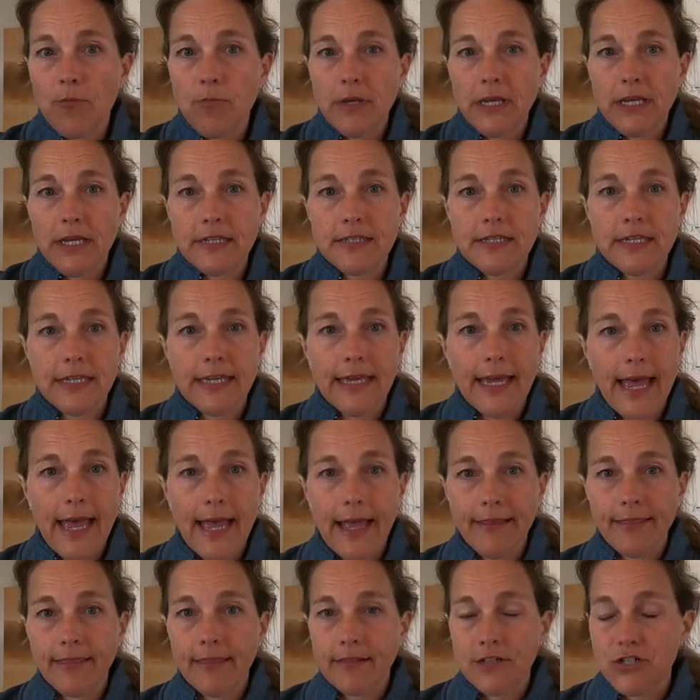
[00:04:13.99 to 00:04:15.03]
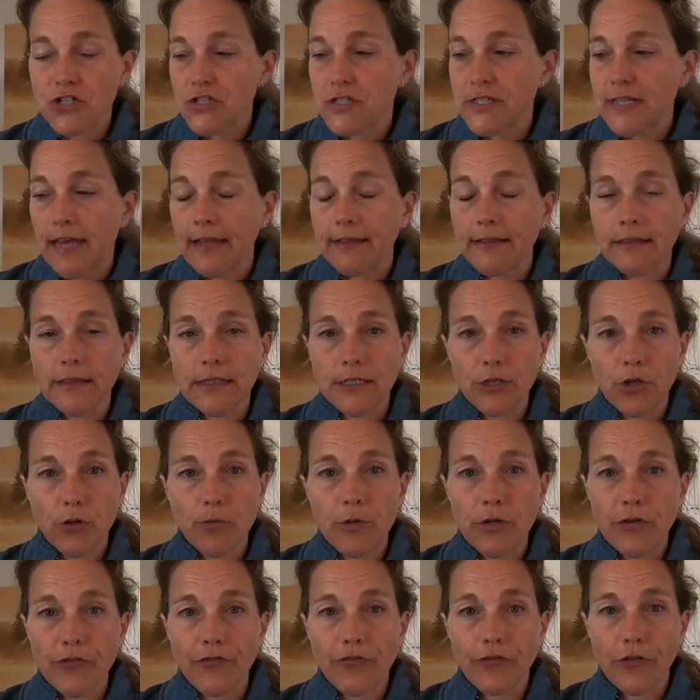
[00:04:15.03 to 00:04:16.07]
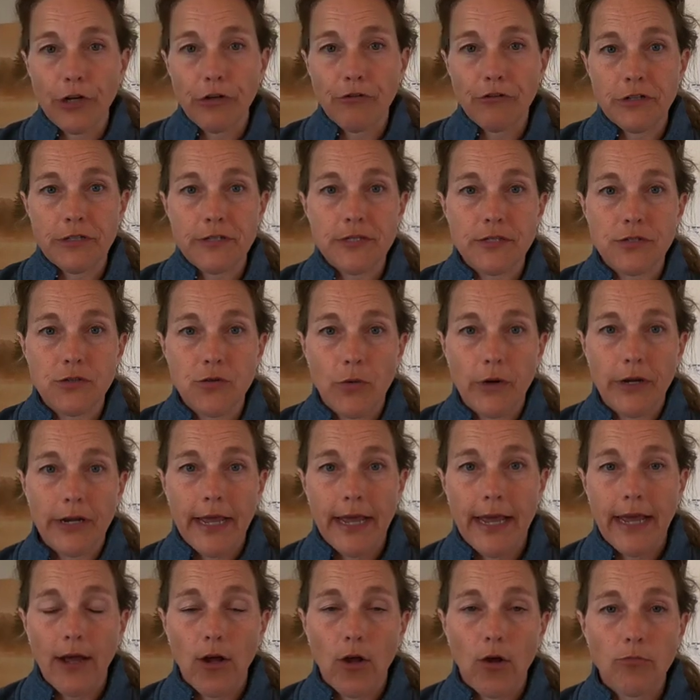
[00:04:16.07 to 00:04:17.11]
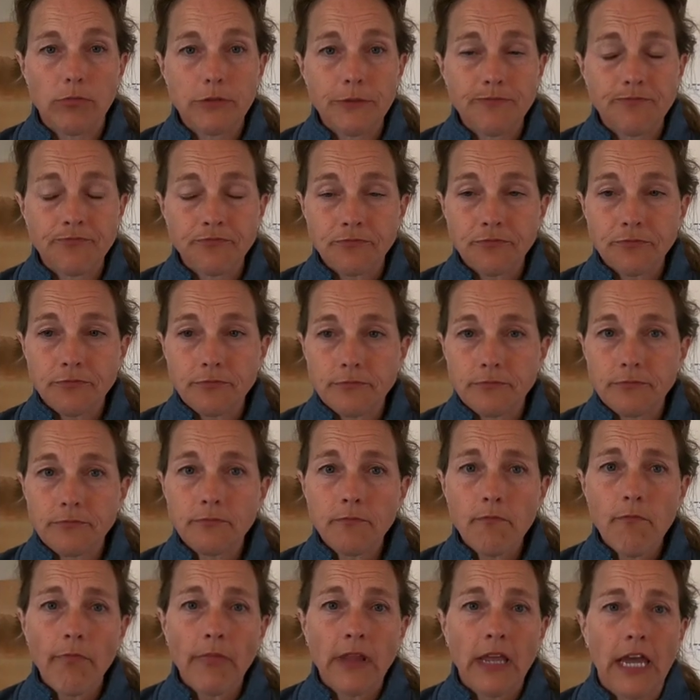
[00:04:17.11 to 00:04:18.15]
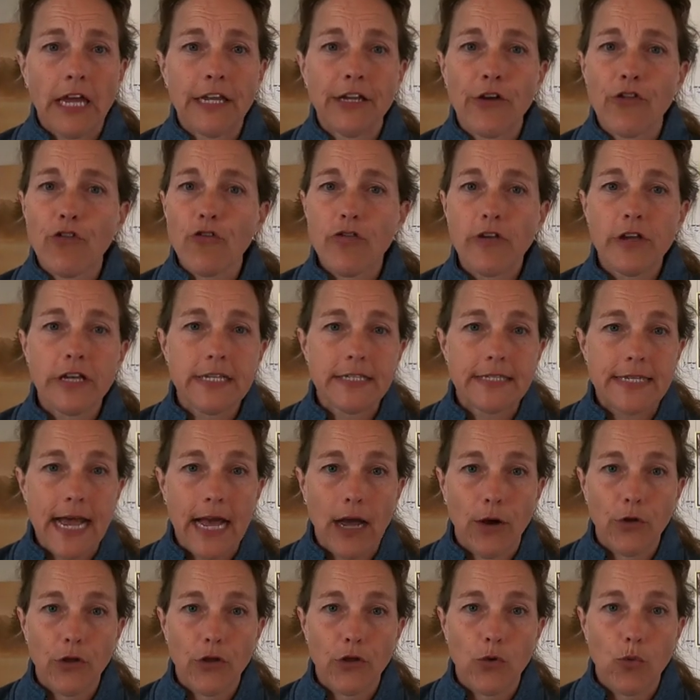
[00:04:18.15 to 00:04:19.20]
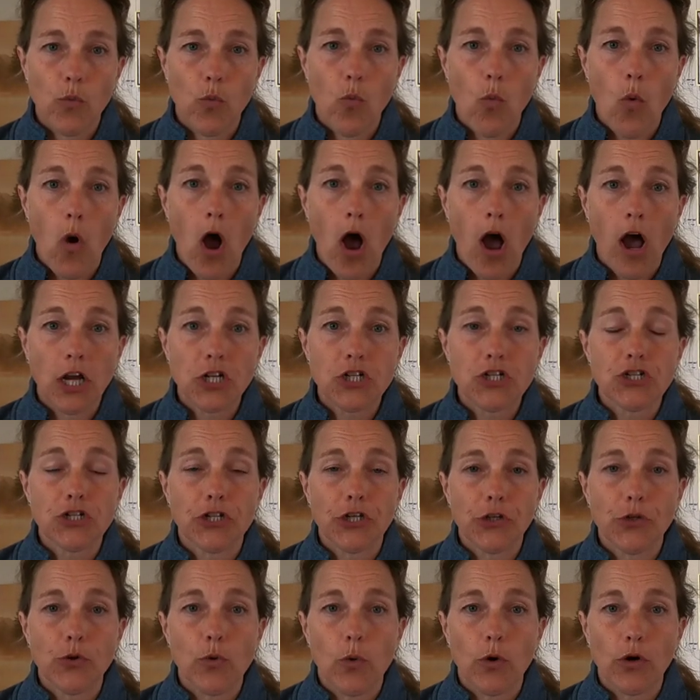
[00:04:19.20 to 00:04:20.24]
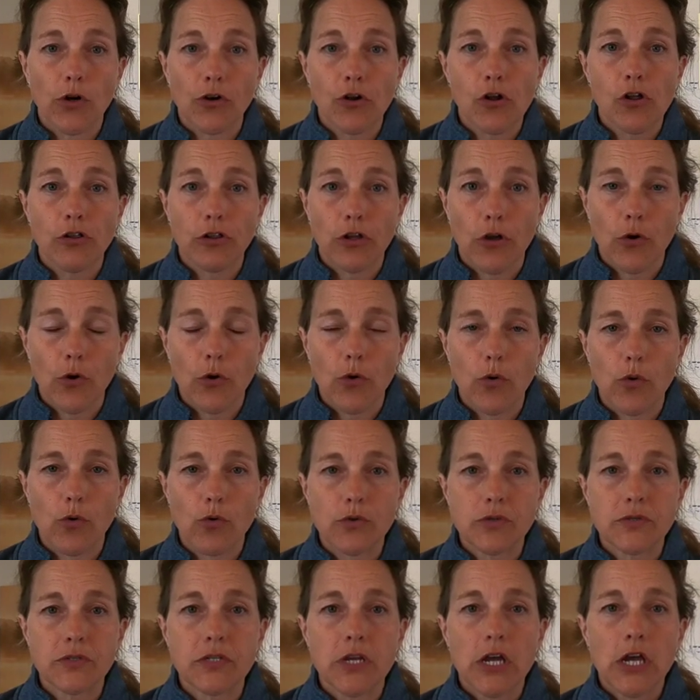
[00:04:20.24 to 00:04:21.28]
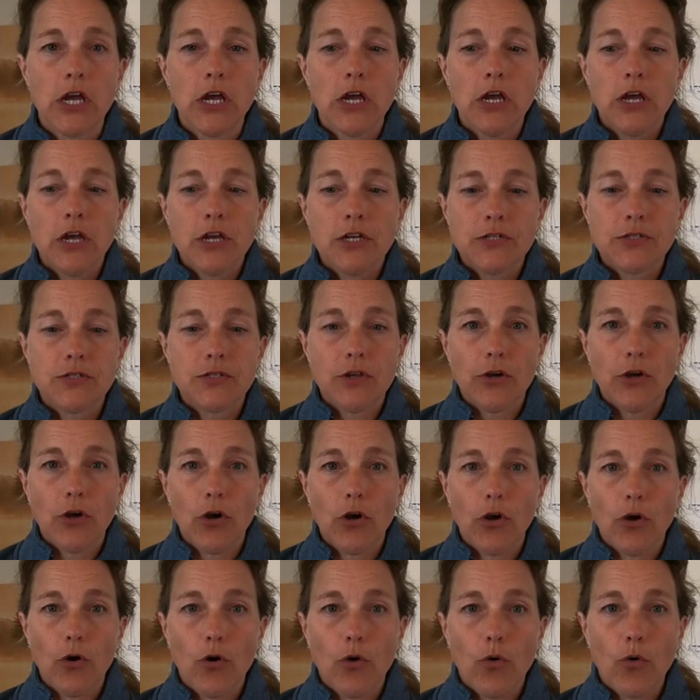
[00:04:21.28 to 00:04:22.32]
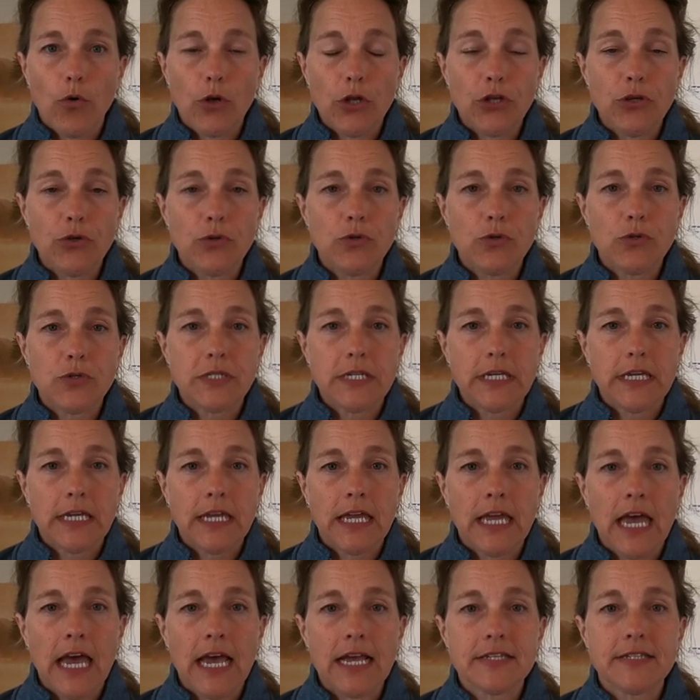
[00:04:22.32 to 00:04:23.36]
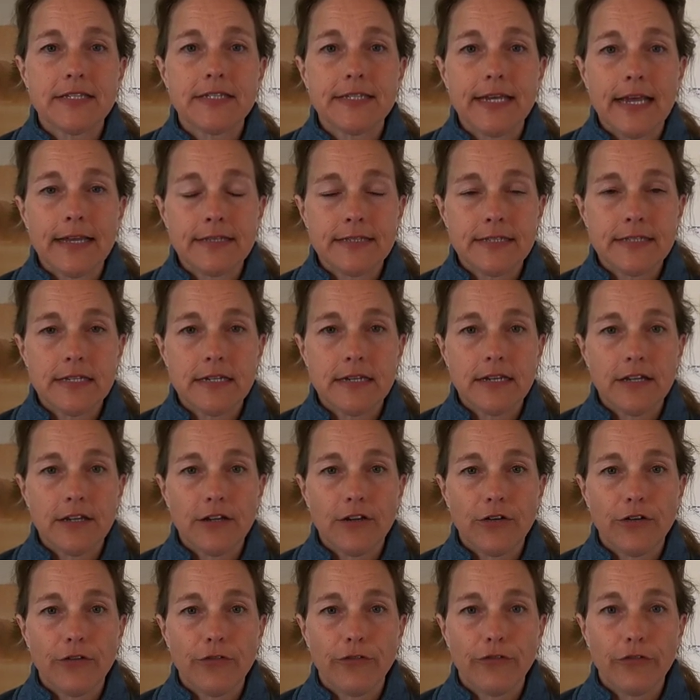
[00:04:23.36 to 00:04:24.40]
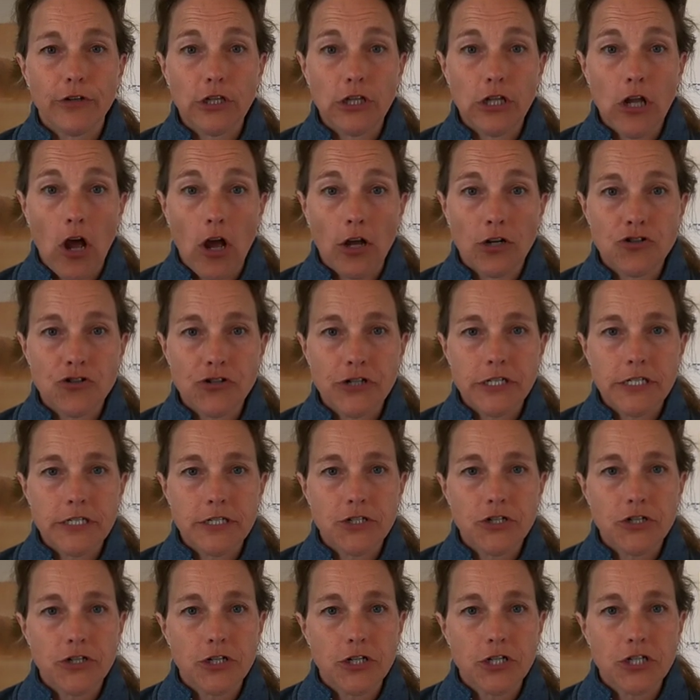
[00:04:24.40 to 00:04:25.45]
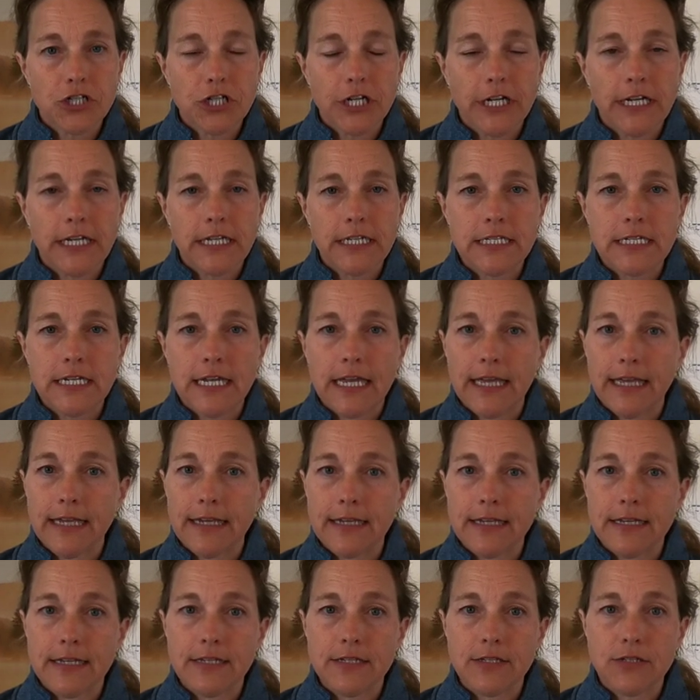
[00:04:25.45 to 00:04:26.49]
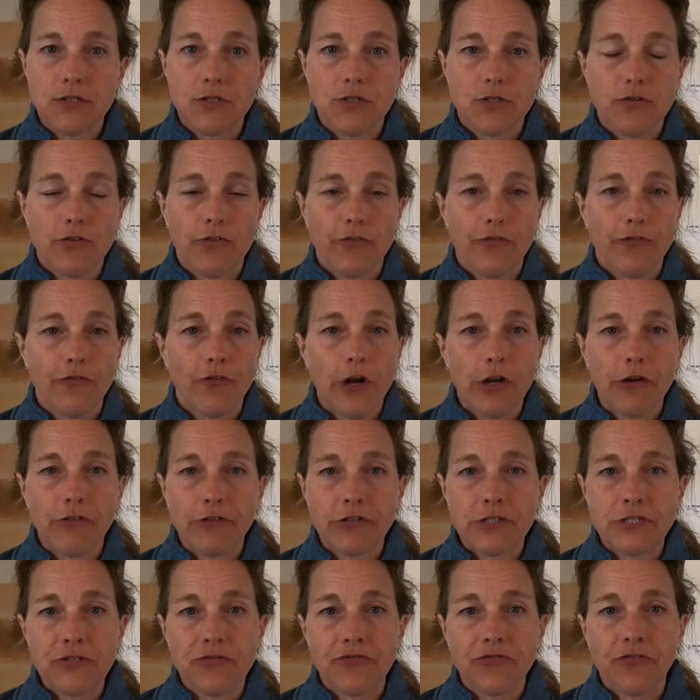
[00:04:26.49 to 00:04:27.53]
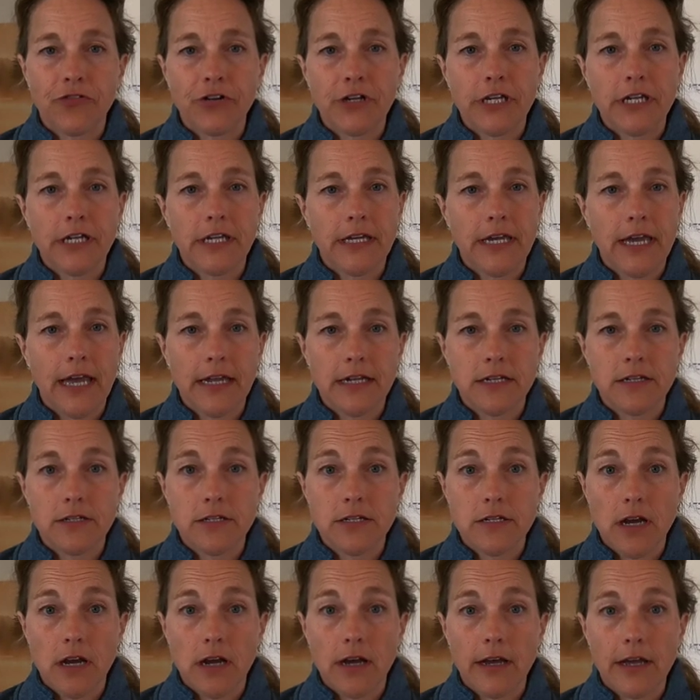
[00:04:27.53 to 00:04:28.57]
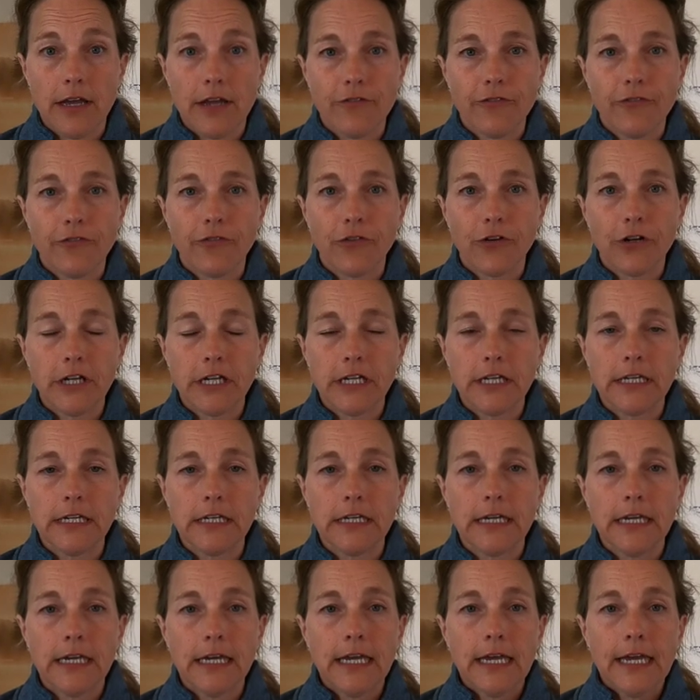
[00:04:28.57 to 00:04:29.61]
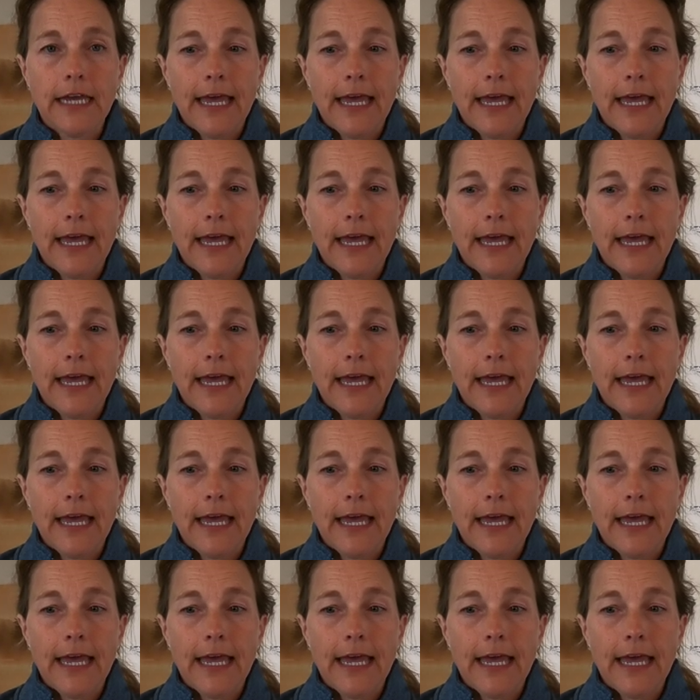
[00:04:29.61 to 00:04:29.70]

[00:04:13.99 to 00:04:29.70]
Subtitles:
Because again, just that little bit of fragrance is going to help. Another thing is how you wash your clothes. So using a sensitive laundry detergent is fragrance-free and dye-free,